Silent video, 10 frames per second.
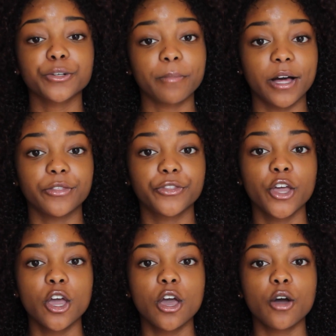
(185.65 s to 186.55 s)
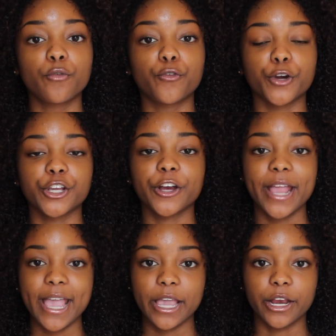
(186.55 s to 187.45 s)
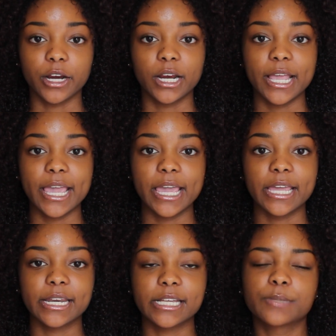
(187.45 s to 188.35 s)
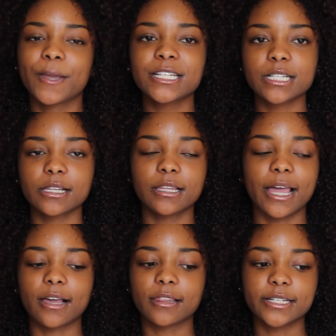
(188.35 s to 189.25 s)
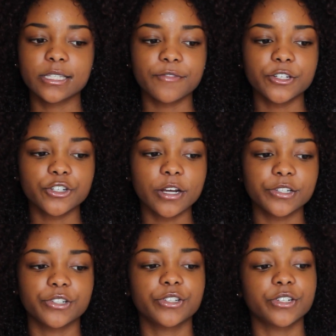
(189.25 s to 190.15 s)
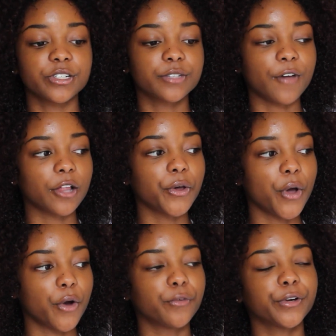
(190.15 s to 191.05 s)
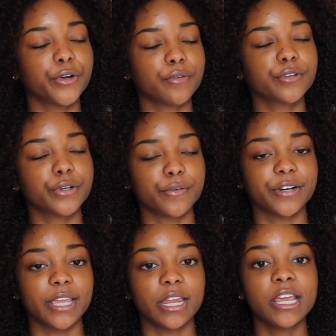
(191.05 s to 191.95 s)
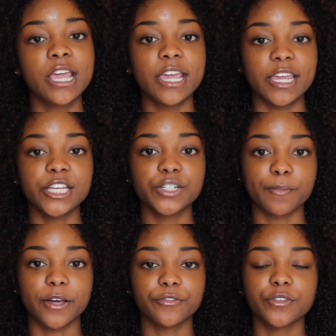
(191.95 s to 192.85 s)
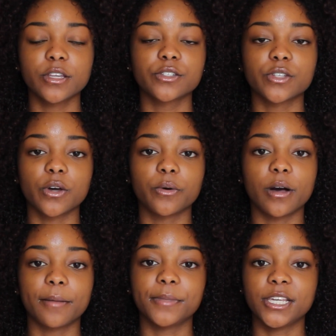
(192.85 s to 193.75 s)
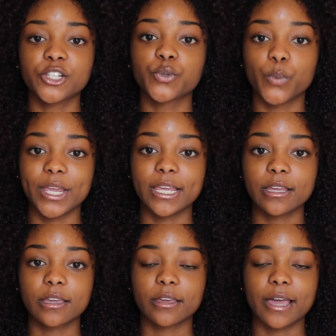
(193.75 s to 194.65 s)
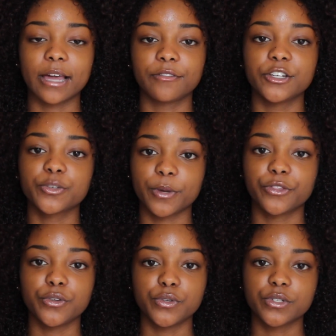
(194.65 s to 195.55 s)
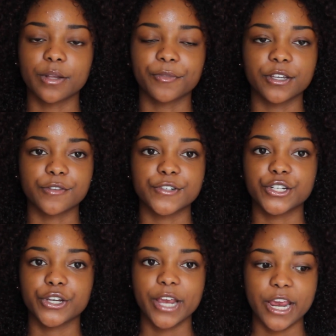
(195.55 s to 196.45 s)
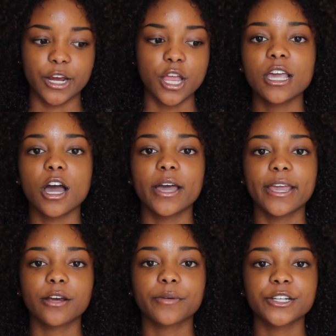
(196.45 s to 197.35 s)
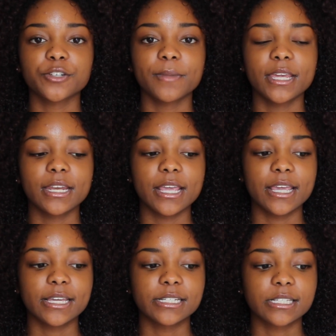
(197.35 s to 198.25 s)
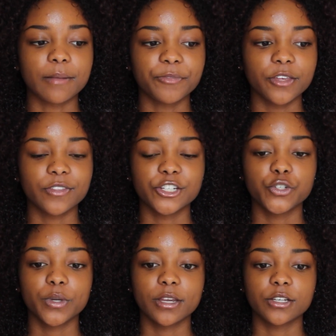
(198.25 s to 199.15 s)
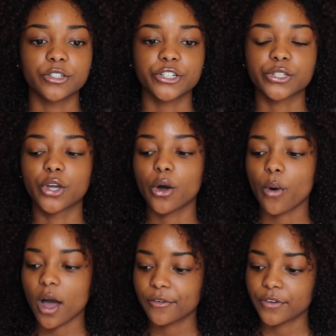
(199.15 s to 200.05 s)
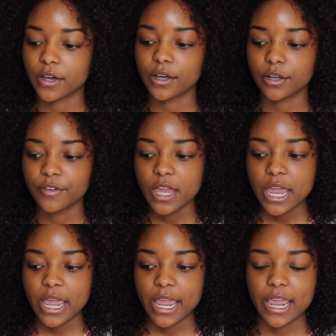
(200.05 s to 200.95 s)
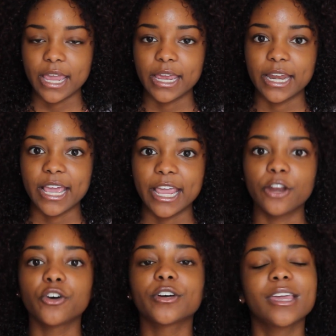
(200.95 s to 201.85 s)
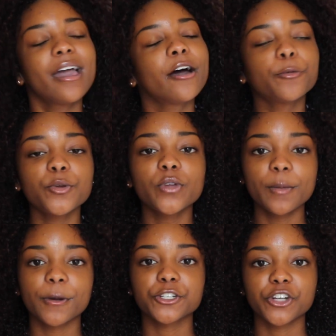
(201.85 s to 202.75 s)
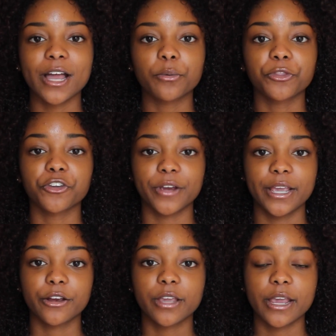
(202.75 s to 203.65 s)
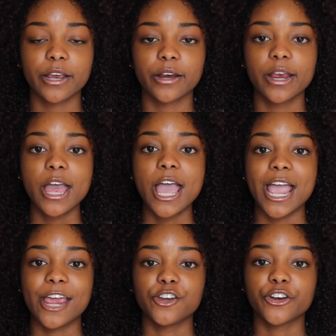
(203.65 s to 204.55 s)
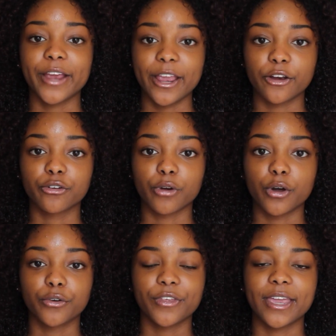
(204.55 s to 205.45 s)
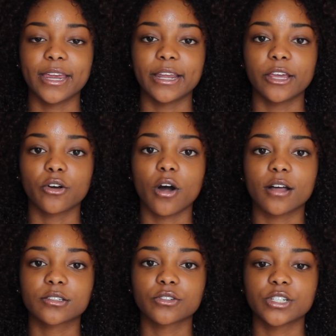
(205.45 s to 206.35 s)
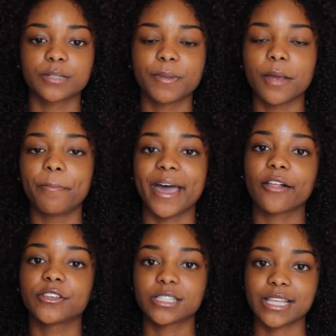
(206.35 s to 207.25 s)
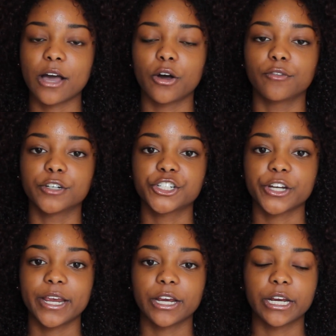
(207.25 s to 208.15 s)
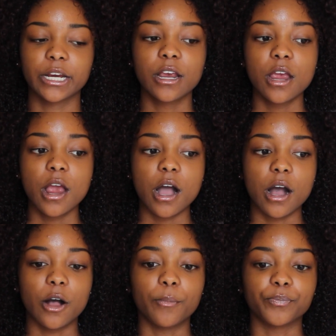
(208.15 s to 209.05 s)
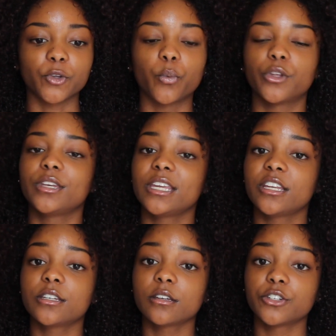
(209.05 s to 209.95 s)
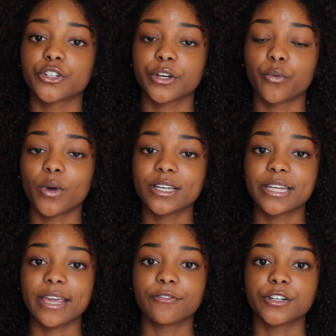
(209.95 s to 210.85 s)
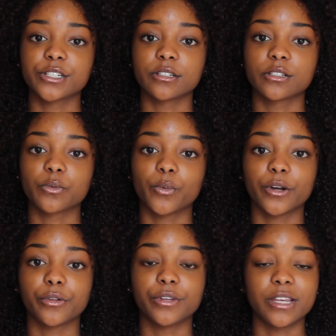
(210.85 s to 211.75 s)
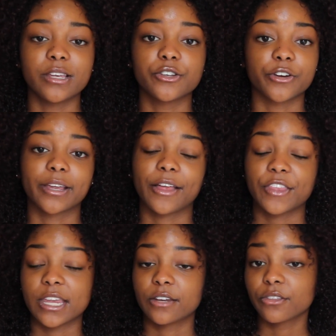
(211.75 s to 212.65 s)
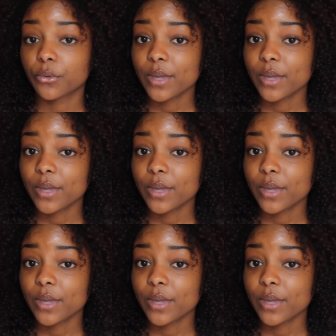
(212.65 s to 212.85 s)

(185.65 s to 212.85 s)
month for your hair. And it's basically like a list of instructions to just follow over and over and over again each month. So each week out of each month you do something different to your hair. A hair regimen is something that you can just go off of, and it'll help you keep on track with your hair care and your hair growth, and it'll also just be a balance out of what your hair will need during one day versus what it'll need during at the end of the